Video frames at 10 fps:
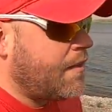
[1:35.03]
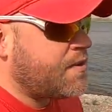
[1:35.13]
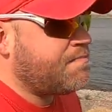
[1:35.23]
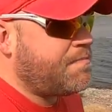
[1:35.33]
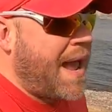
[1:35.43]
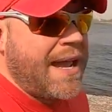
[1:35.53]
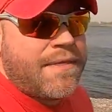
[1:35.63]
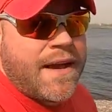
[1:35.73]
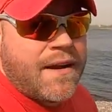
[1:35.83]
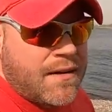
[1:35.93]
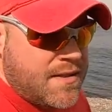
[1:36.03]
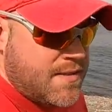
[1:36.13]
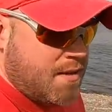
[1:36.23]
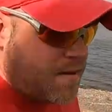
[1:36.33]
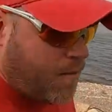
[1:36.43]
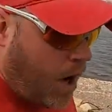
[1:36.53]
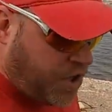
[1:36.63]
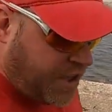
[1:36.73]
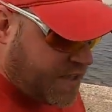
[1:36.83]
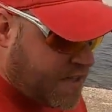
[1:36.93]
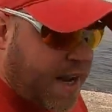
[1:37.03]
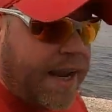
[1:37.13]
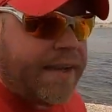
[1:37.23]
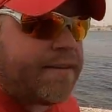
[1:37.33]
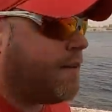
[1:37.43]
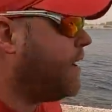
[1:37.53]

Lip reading: the other bank there is Washington State,